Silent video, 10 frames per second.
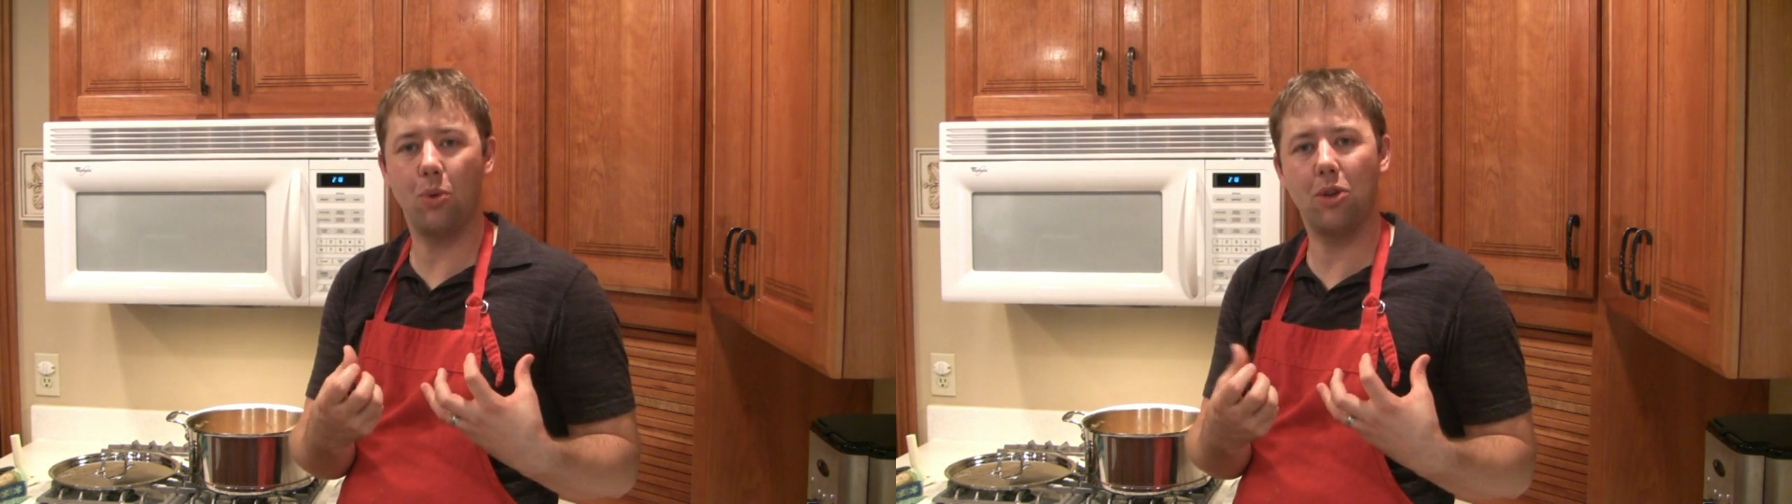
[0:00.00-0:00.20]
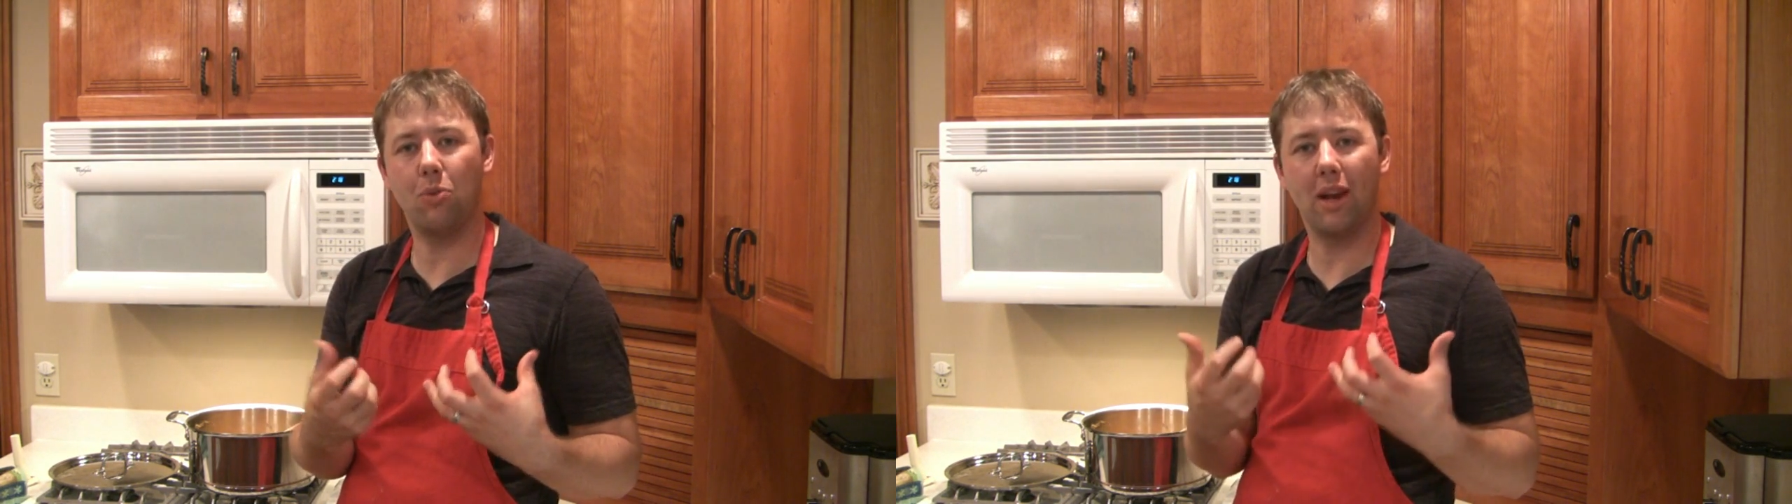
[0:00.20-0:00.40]

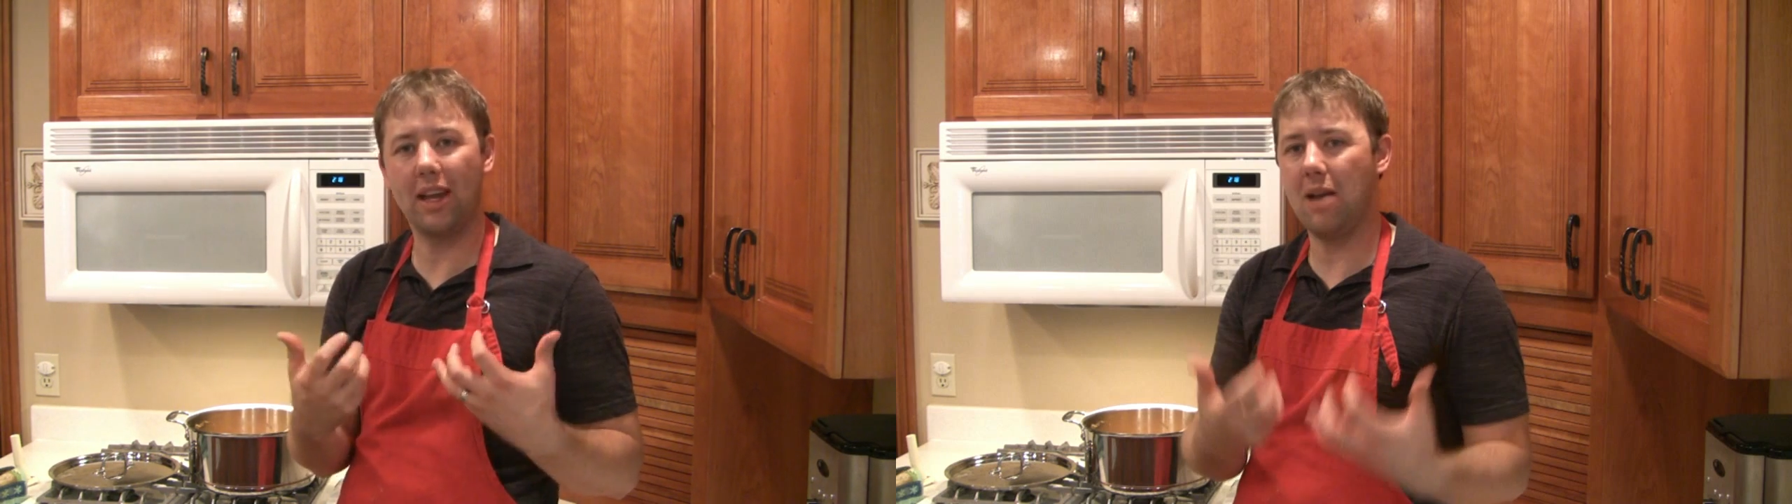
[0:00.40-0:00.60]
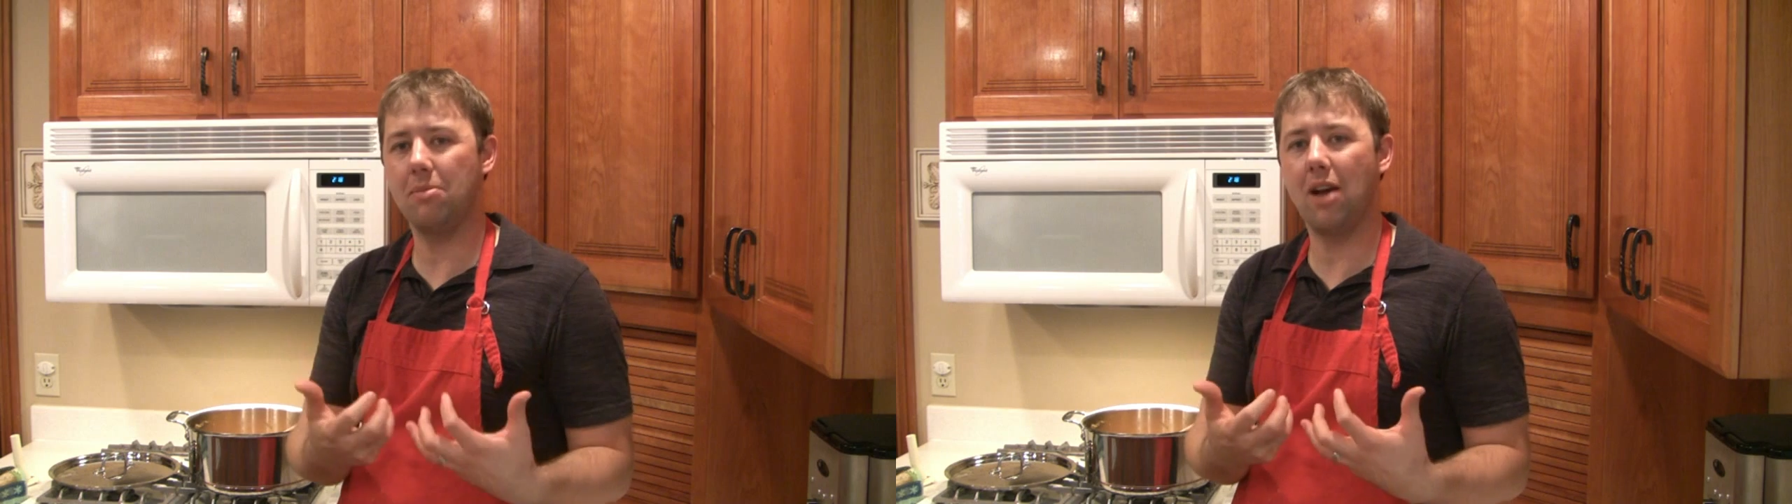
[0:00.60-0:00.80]
when
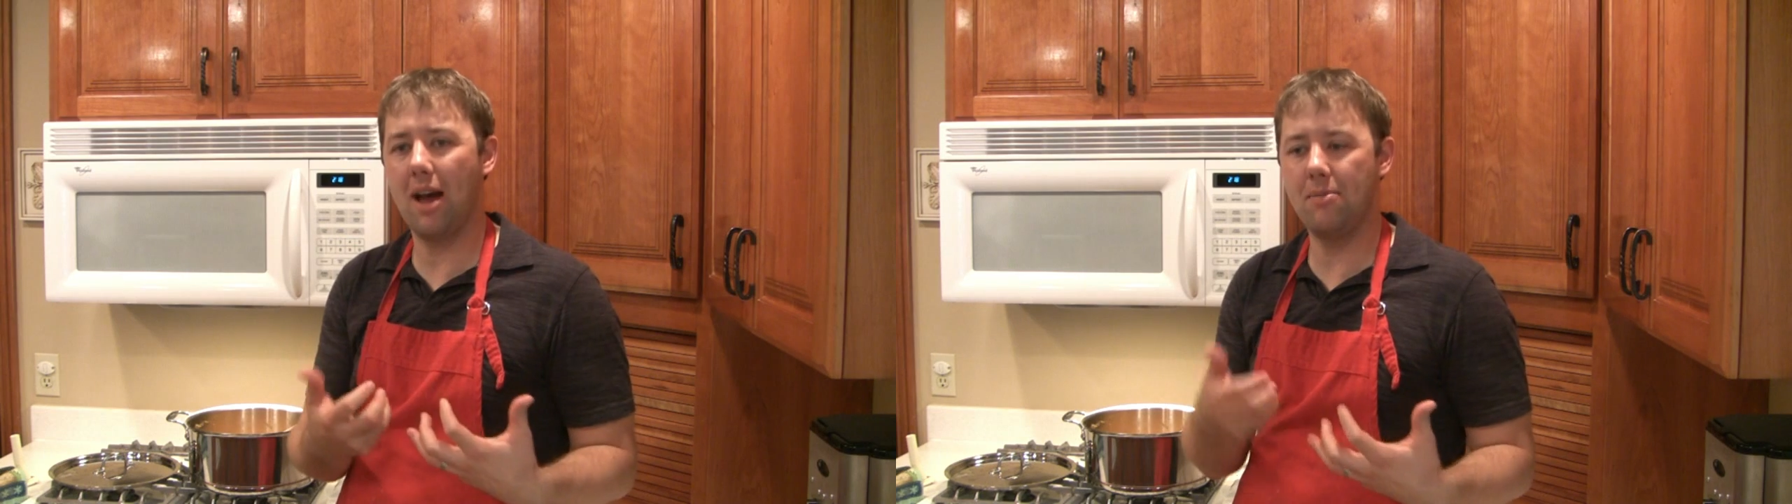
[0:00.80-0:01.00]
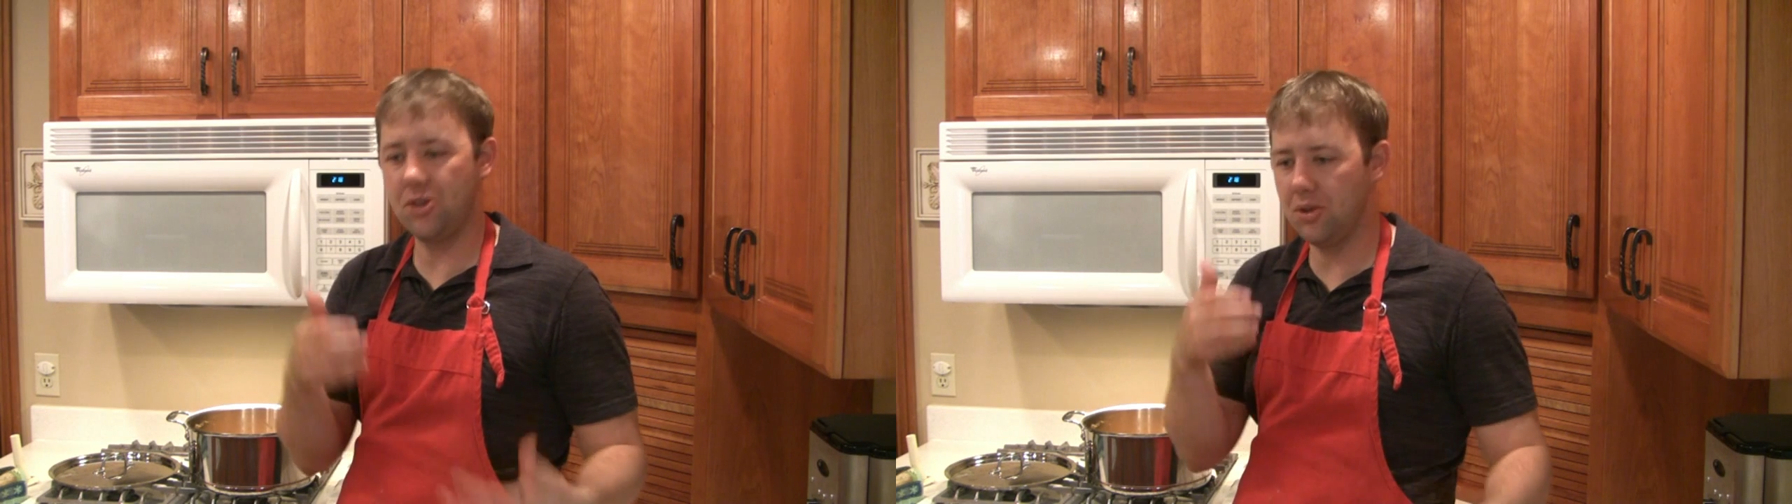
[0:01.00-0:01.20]
it came
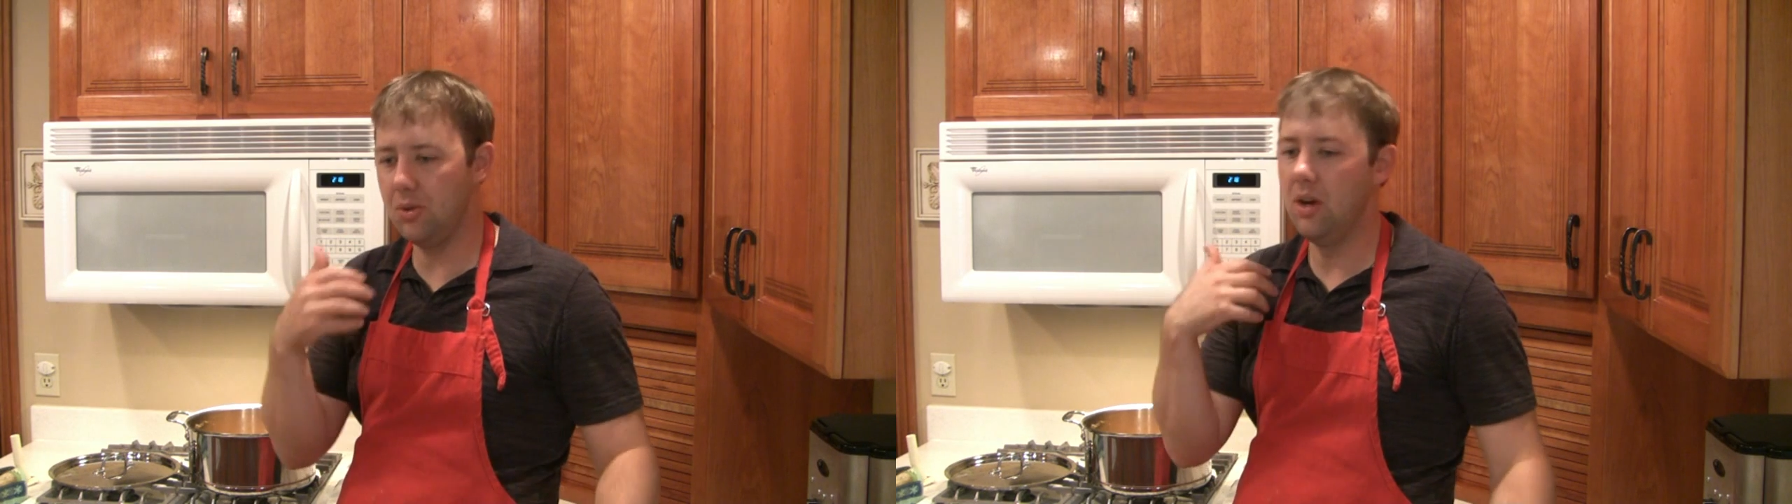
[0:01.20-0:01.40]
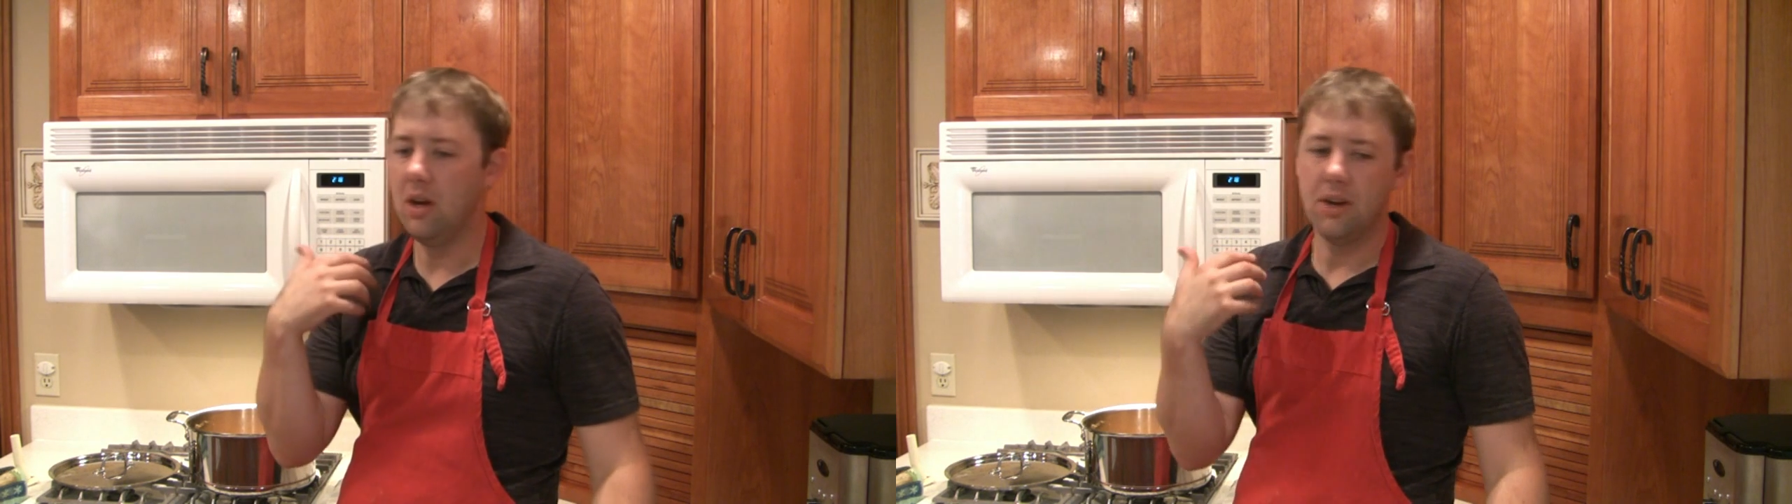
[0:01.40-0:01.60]
time
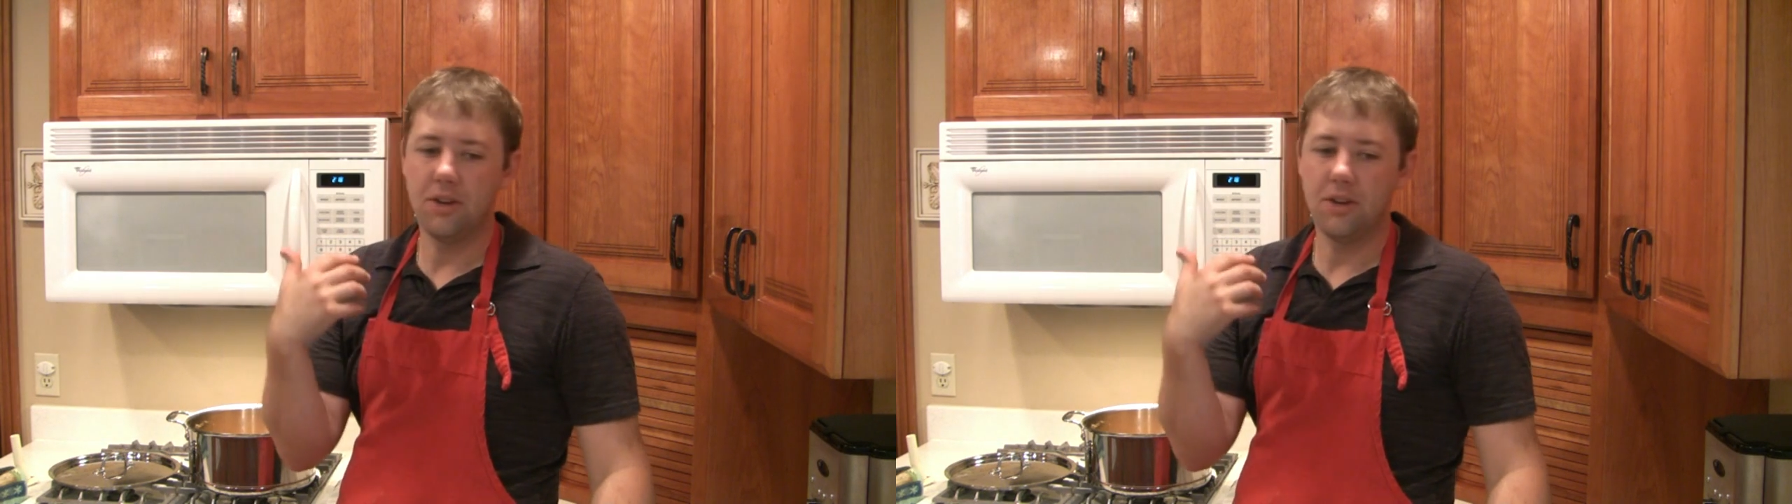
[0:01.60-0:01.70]
to